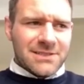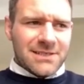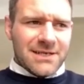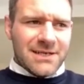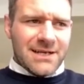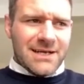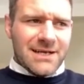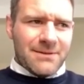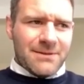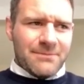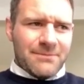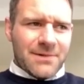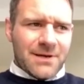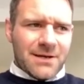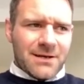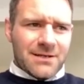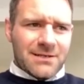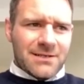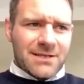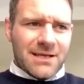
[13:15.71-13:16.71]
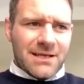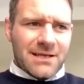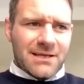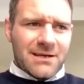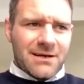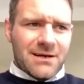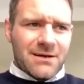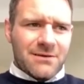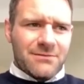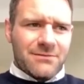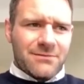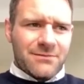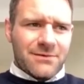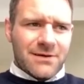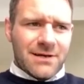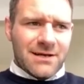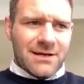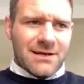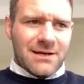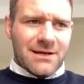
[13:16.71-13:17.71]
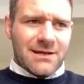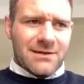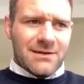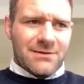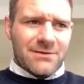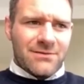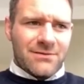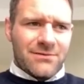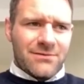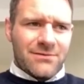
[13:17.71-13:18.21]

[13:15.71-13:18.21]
I got taken off, and